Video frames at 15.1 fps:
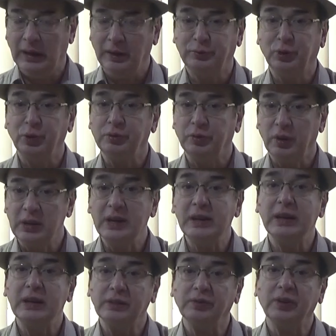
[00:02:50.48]
Of course,
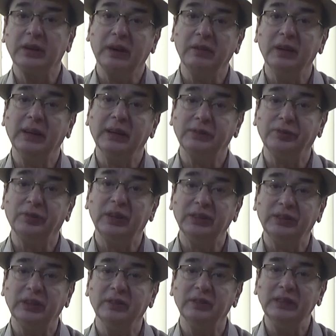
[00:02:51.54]
volunteers were giving us free
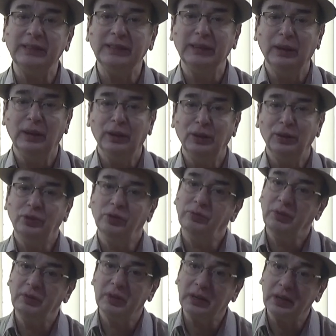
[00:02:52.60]
service, so
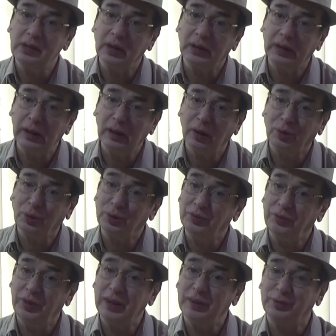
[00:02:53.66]
we were conducting the
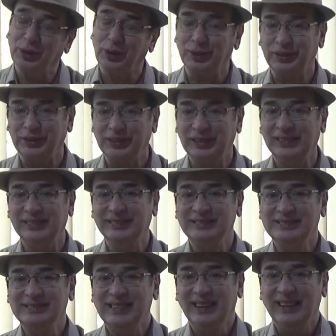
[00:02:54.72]
course free of cost.
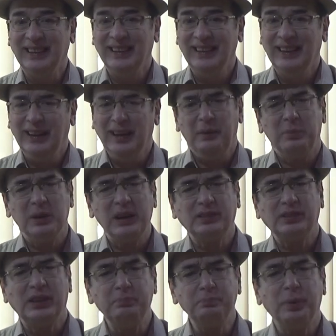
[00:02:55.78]
But at
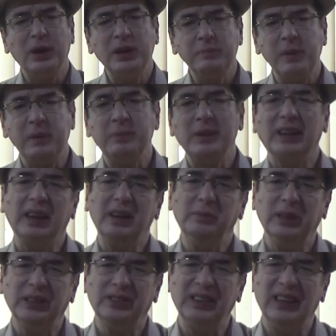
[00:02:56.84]
some point, people came
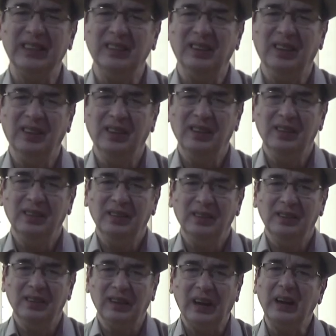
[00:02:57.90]
and said,
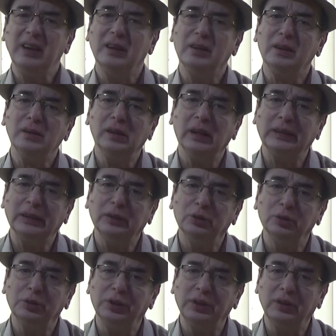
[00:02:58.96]
I heard that
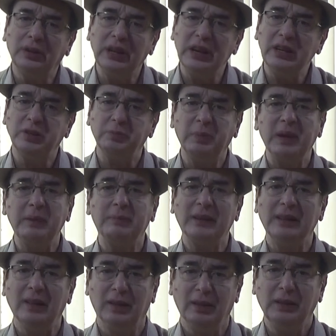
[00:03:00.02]
you teach
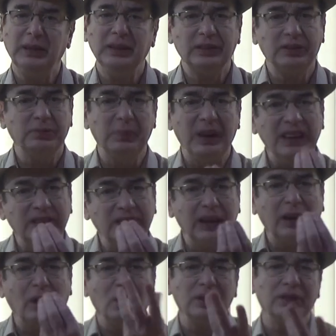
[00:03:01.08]
people these
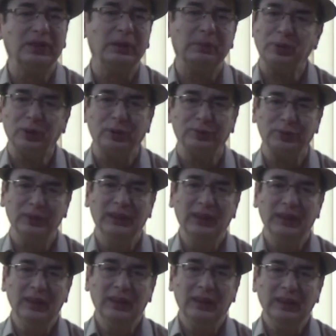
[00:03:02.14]
basic concepts of
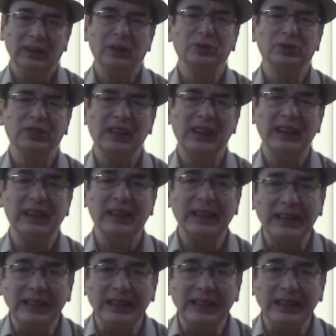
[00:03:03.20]
counseling,